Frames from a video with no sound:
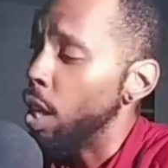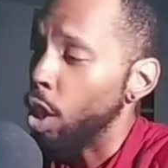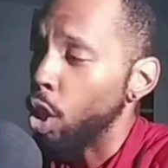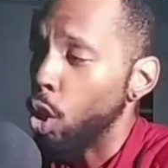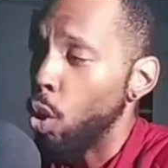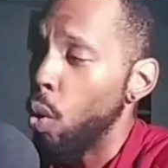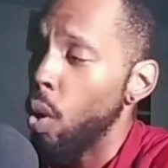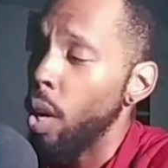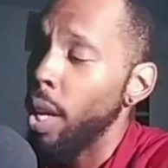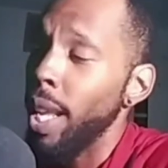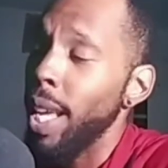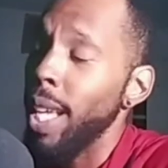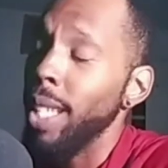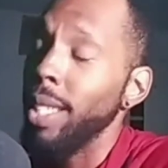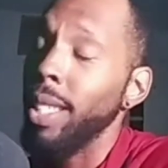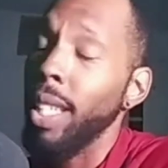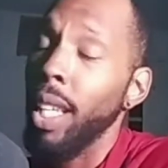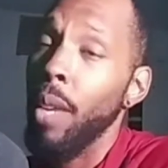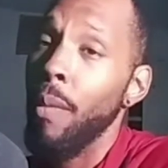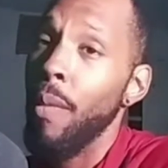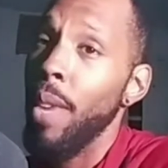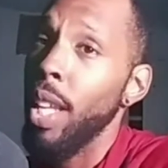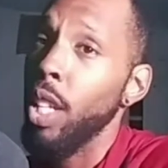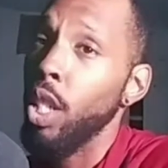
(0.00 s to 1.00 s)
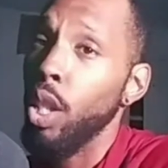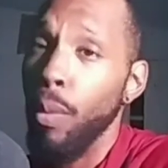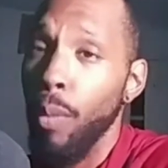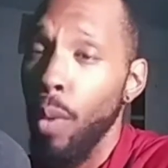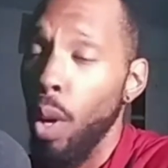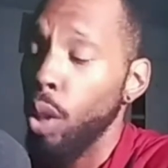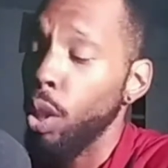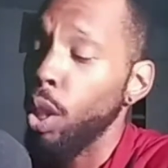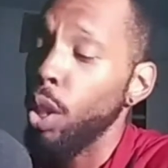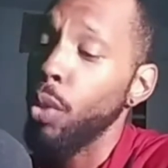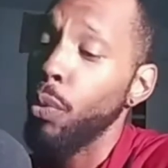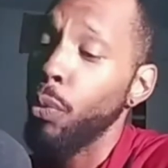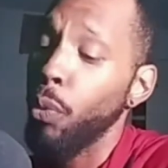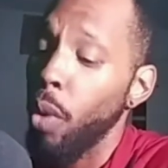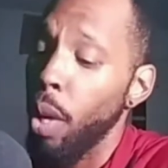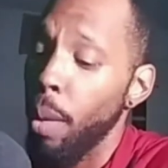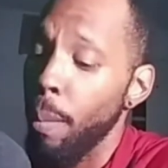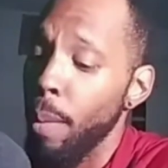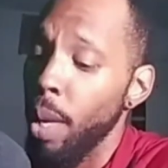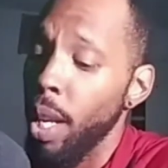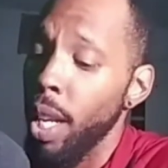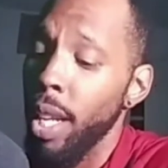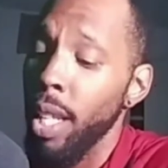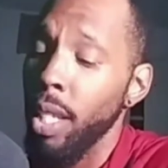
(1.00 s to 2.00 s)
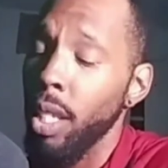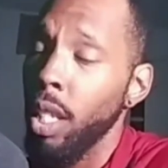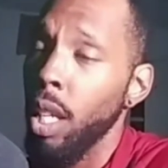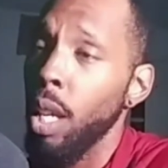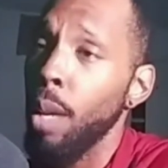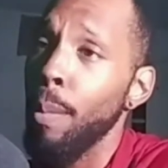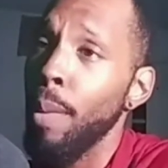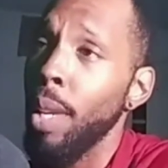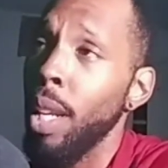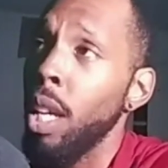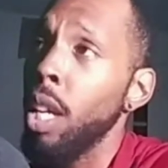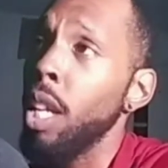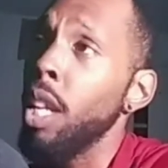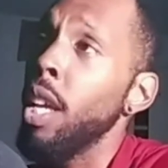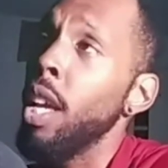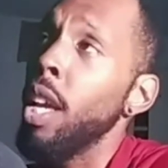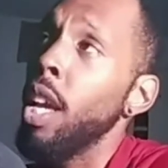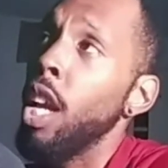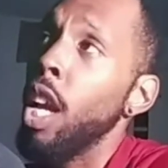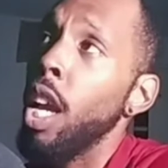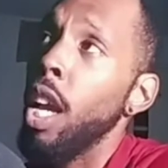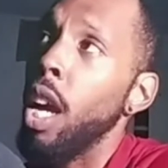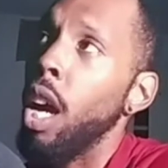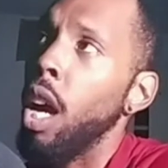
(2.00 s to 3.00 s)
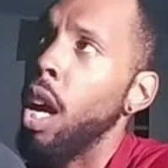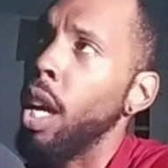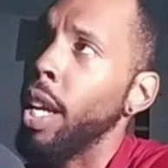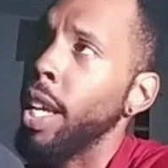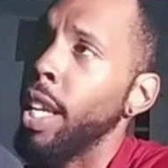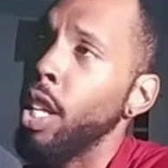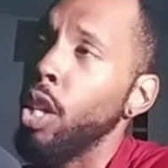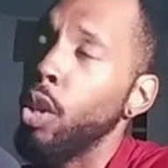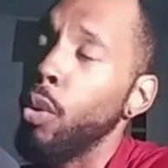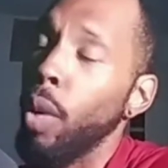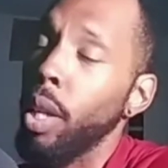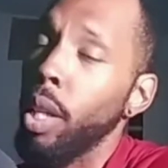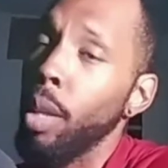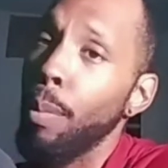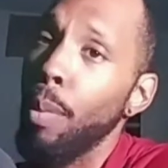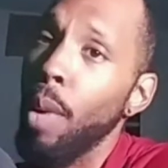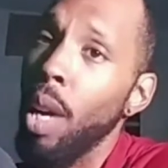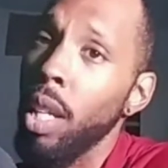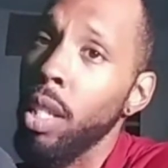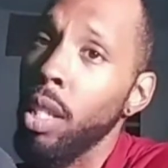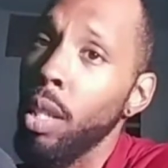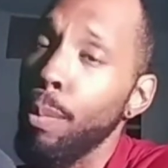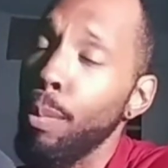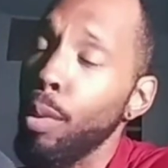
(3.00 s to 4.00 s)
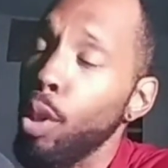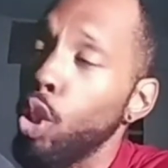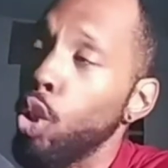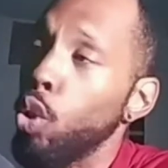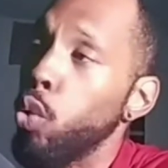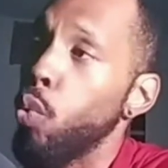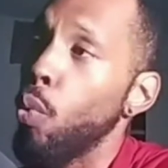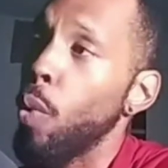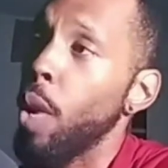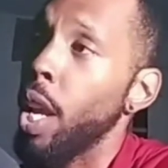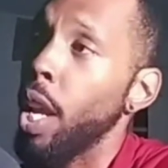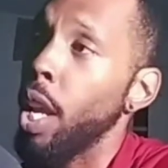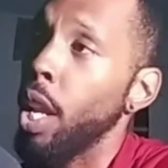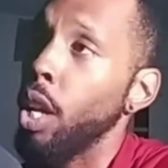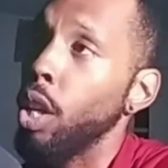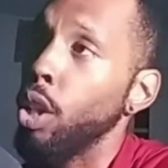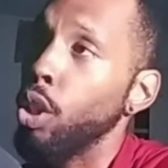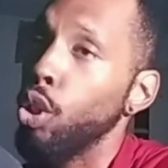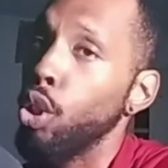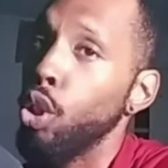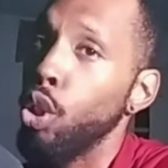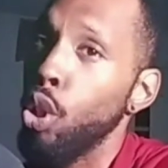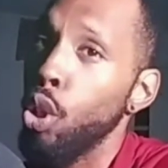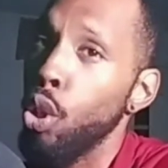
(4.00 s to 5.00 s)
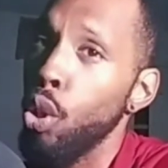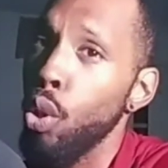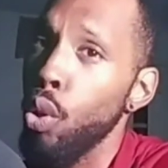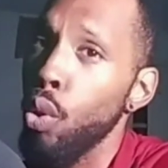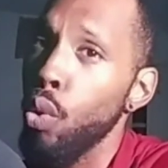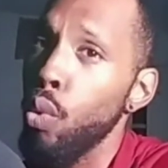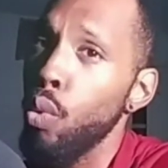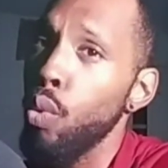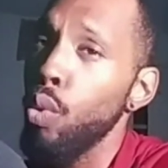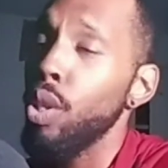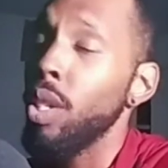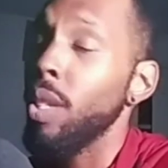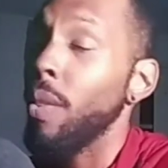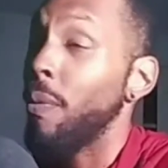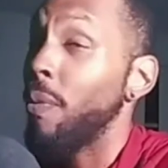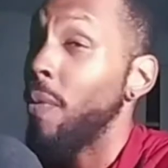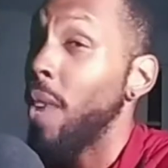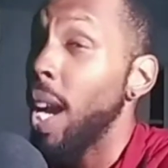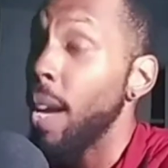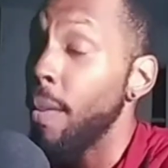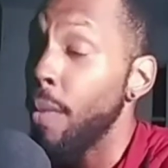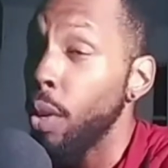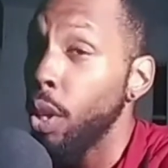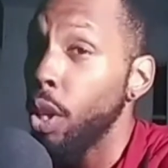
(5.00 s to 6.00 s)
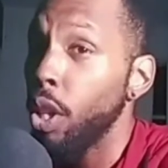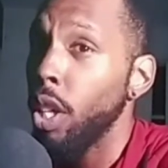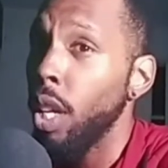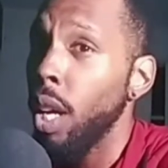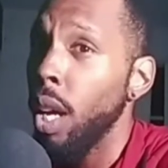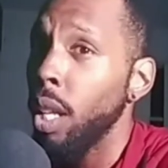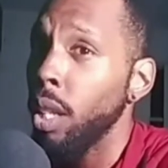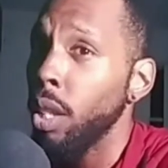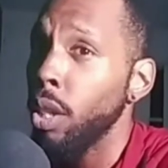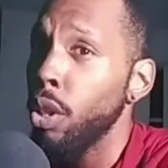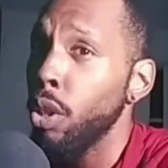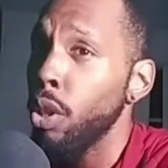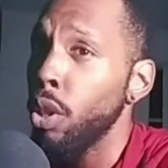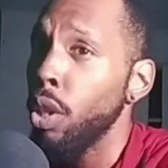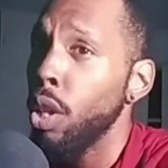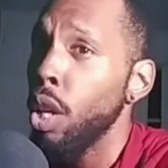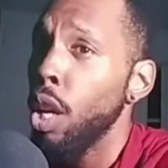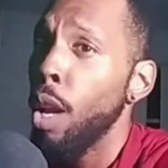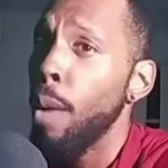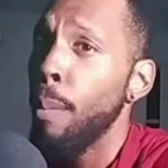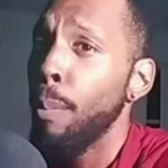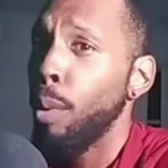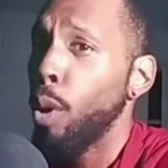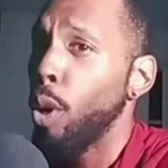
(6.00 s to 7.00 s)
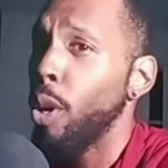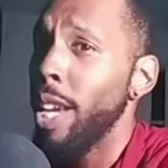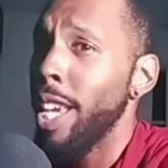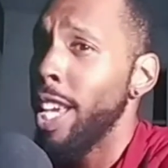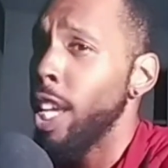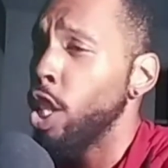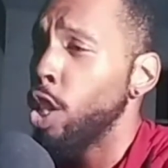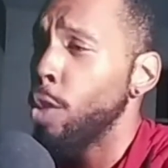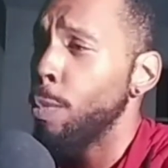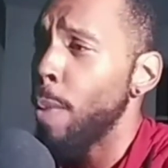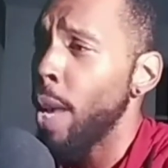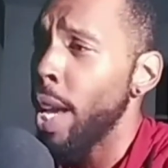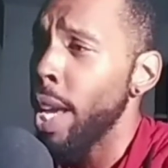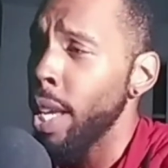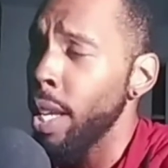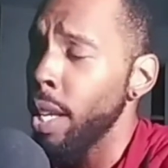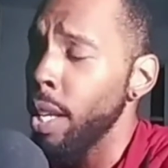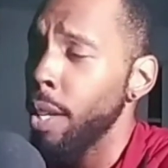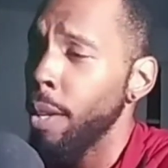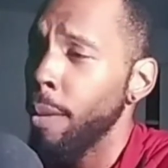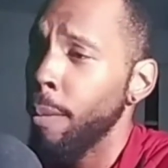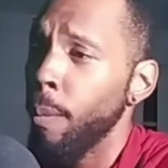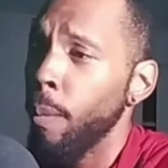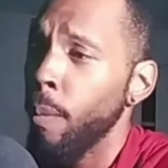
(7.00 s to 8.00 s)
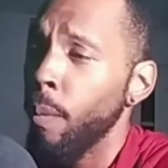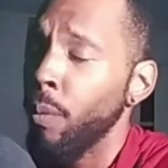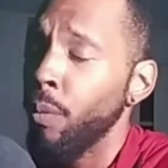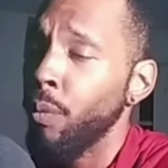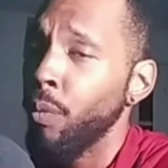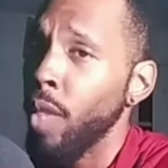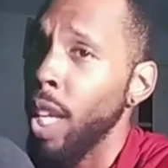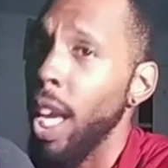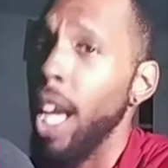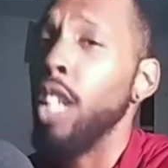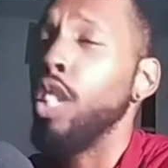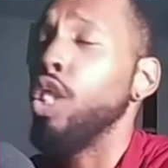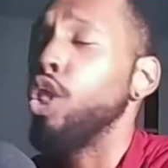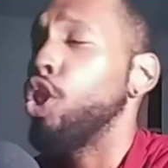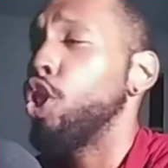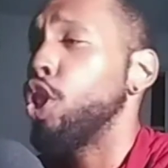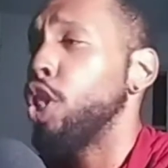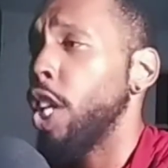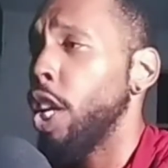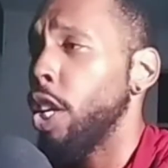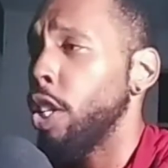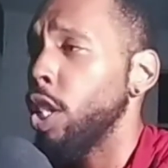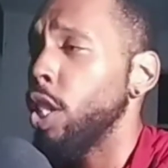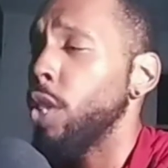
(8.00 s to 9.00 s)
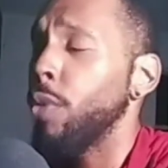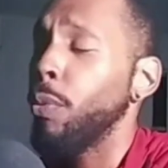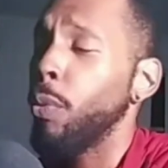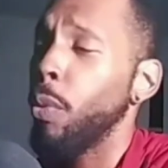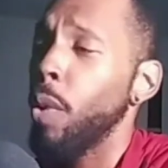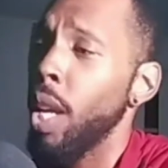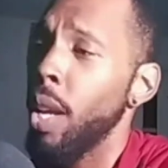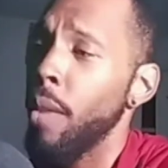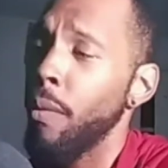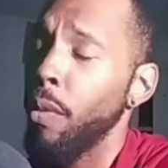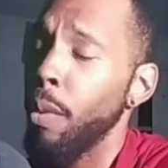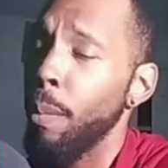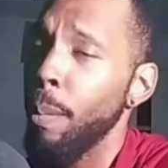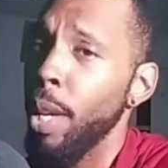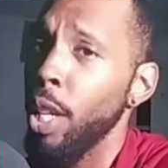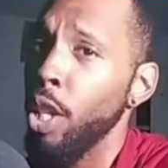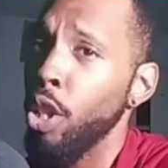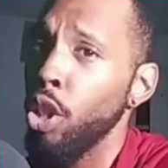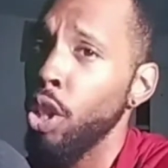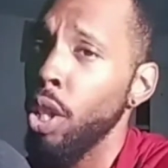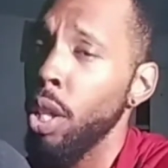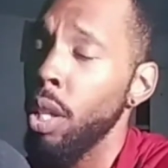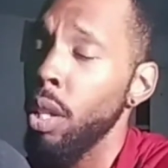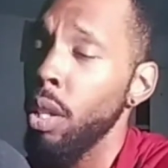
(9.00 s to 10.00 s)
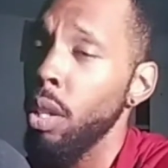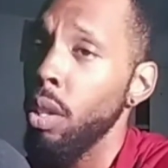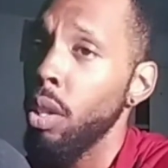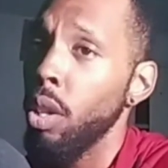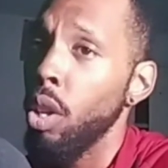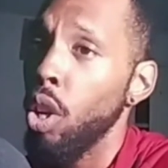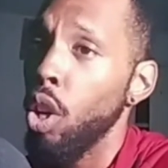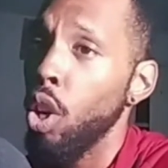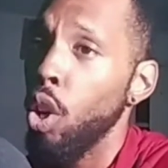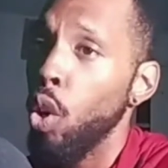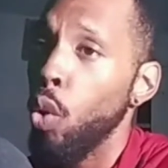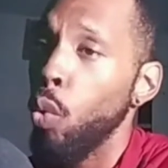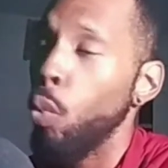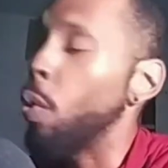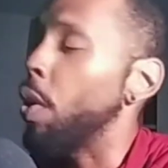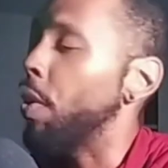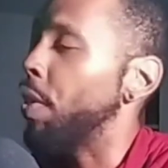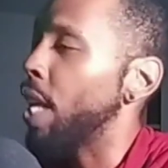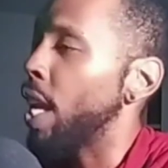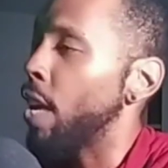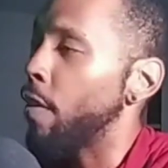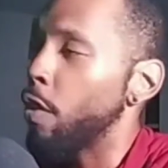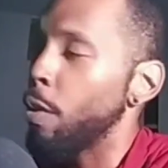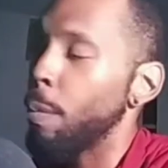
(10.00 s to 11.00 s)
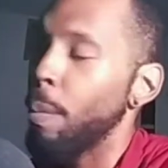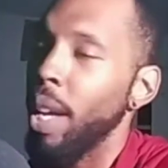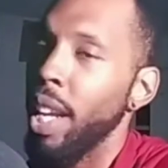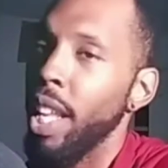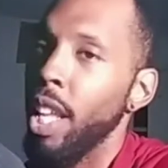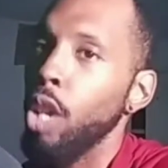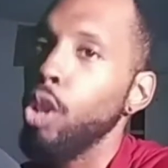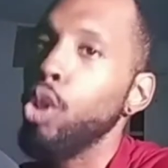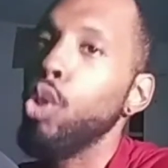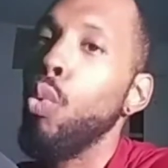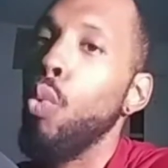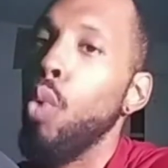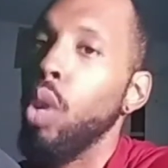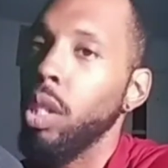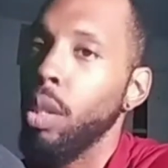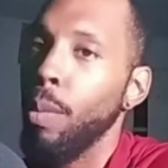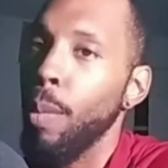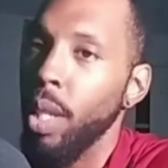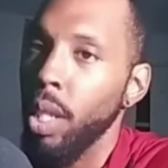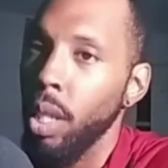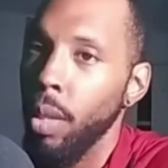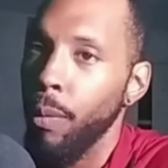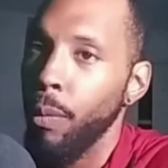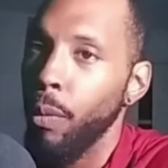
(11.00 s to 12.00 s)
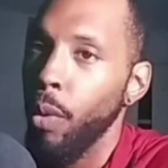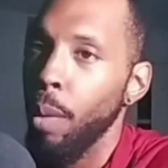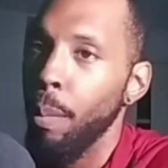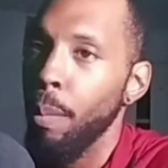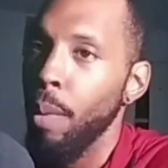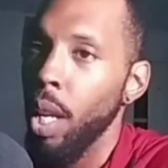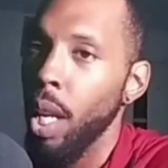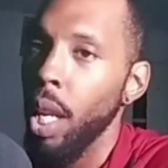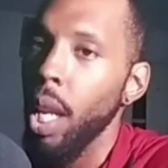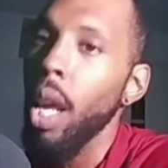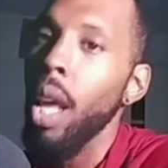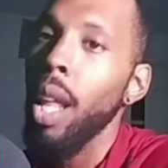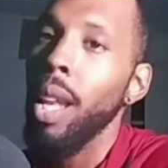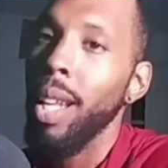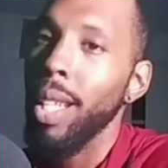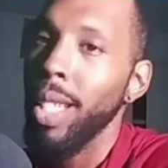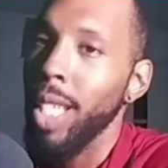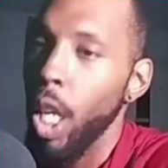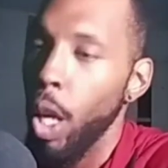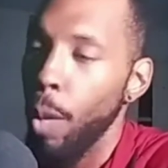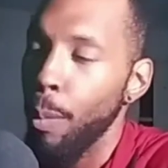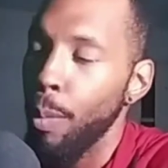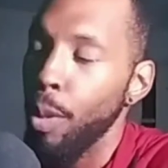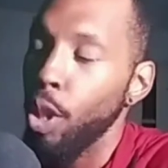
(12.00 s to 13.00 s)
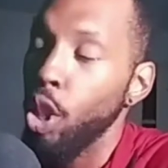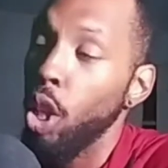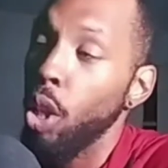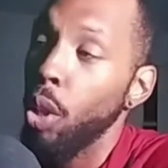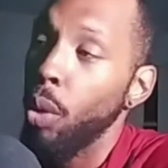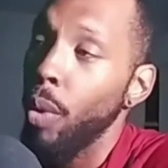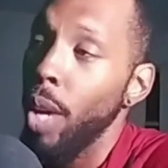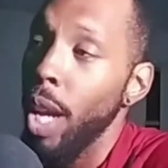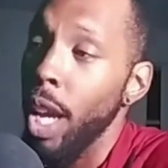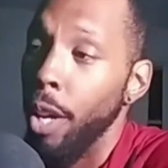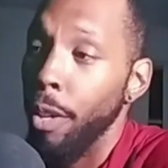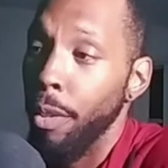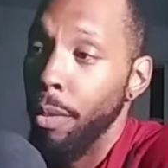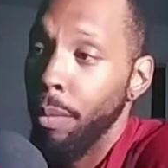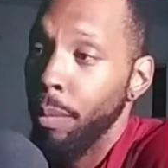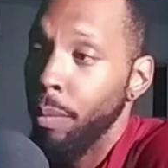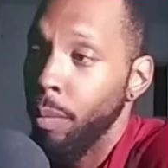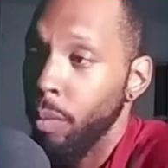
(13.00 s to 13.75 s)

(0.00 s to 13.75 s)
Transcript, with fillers: Go on ahead, take advantage of all this free money that's coming up. Uh, get a direct deposit between two to five hundred dollars per each bank and share this free information with everybody else who wants to make some free money. Let's help each other out.